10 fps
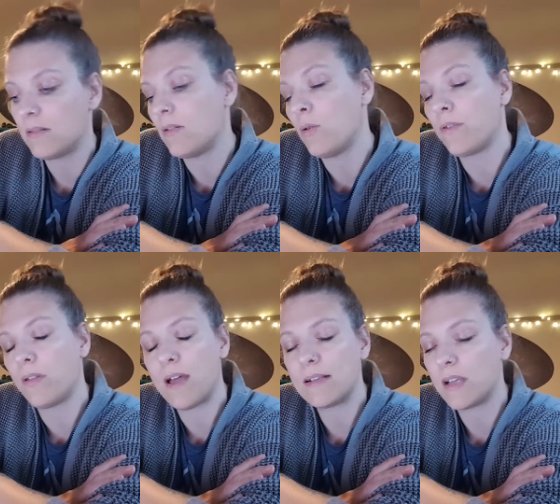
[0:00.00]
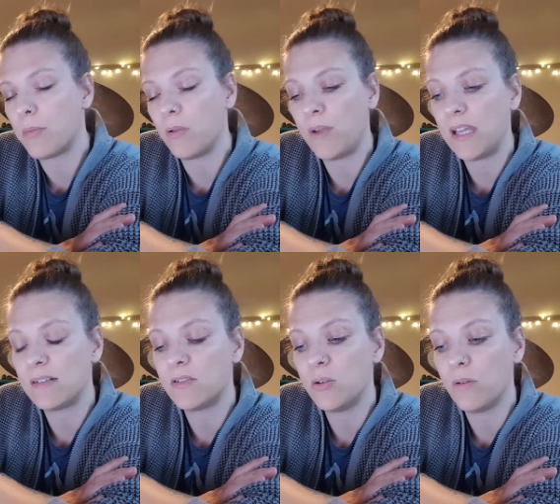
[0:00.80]
over the last couple of
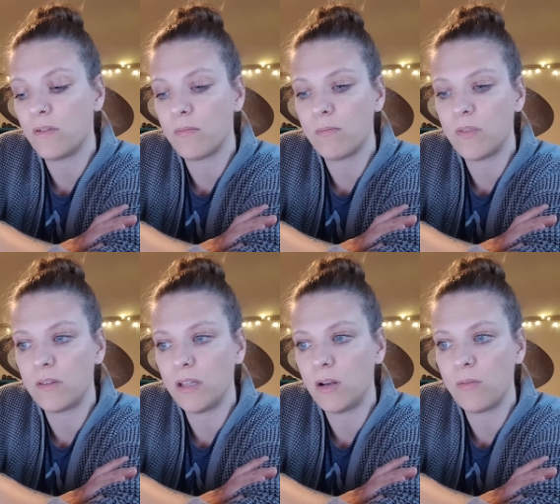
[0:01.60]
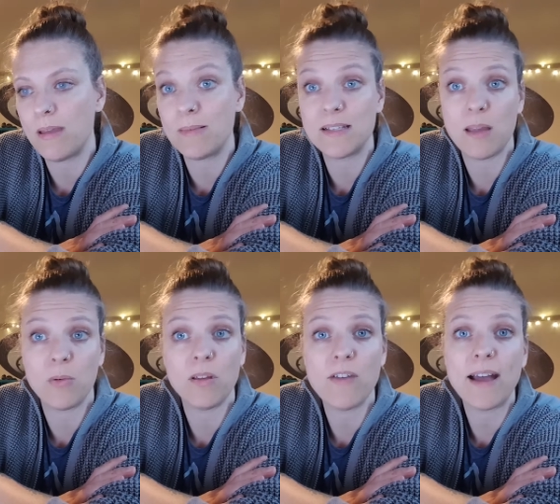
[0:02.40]
weeks. 2 of them, the babies came
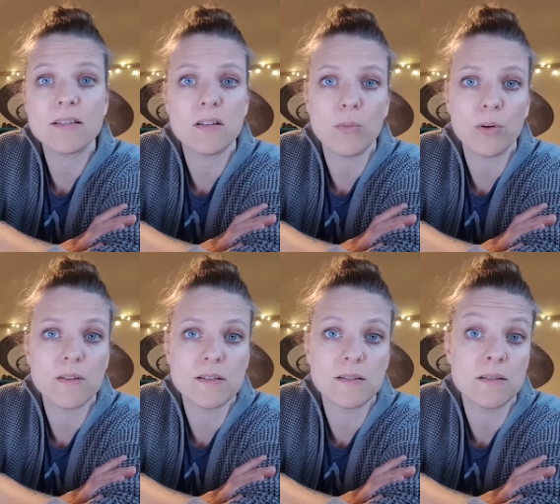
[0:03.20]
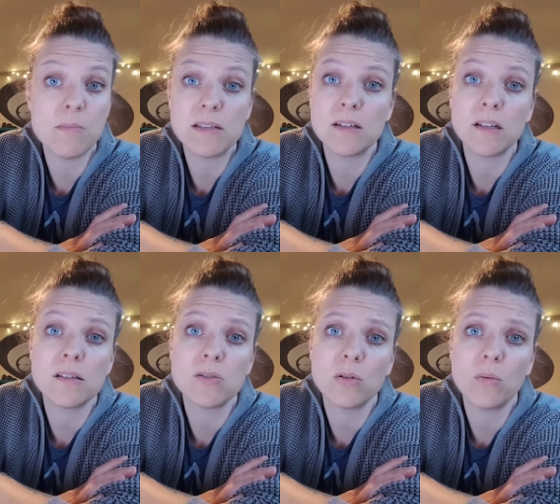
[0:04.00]
really fast, and the birth assistant missed it.
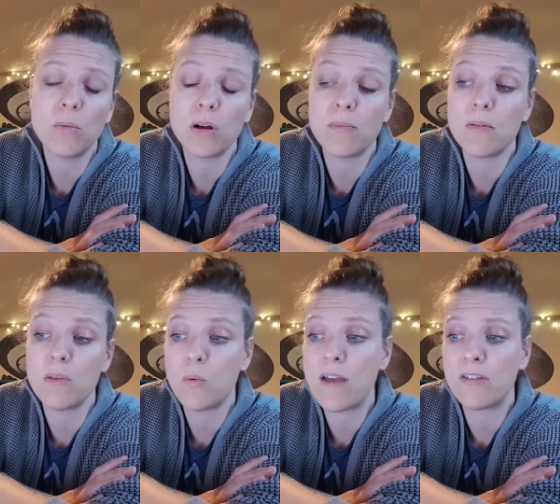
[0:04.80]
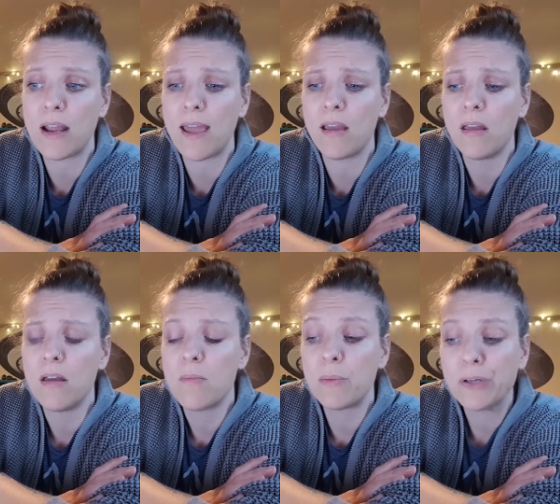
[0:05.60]
And so the midwife and I,
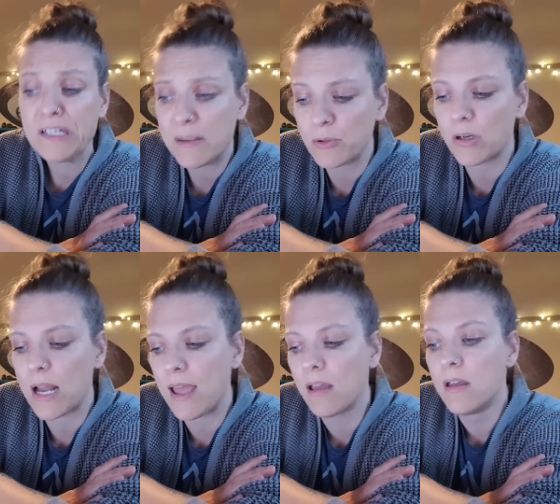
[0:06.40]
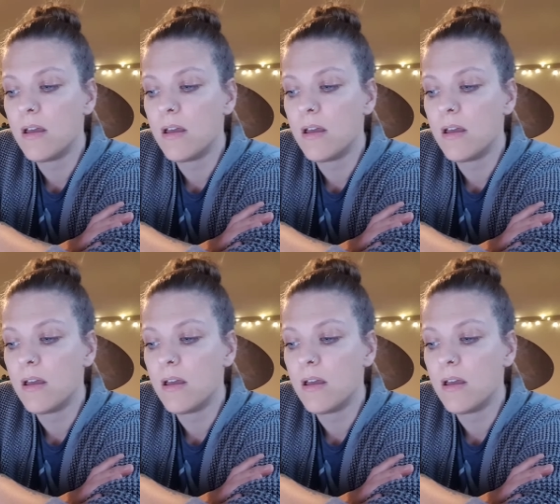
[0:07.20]
my preceptor and I,